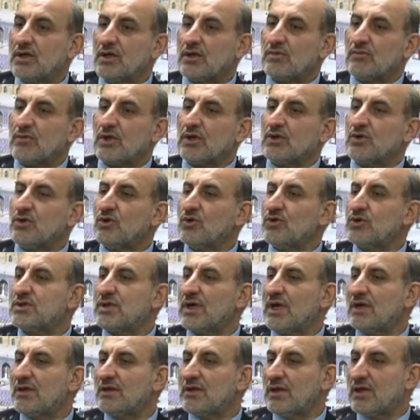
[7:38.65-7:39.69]
But who
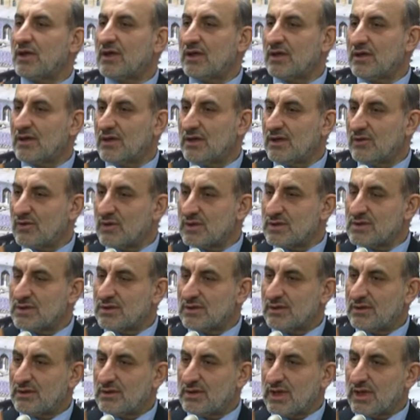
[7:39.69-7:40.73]
said he was
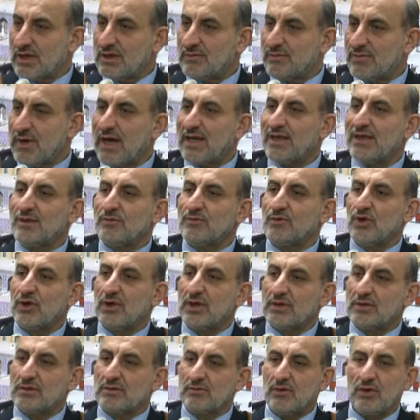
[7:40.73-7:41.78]
dead by the
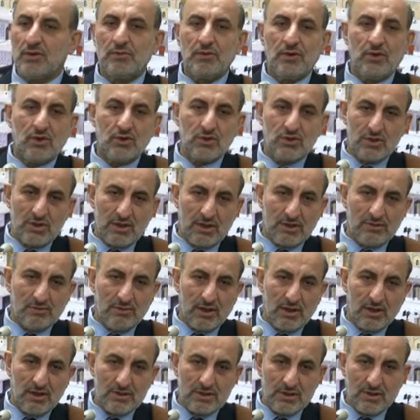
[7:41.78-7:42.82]
bullet? Maybe he is dead
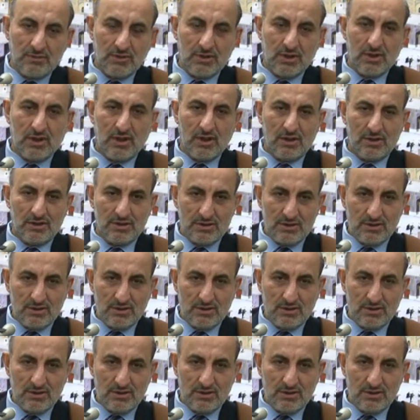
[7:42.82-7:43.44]
by something else.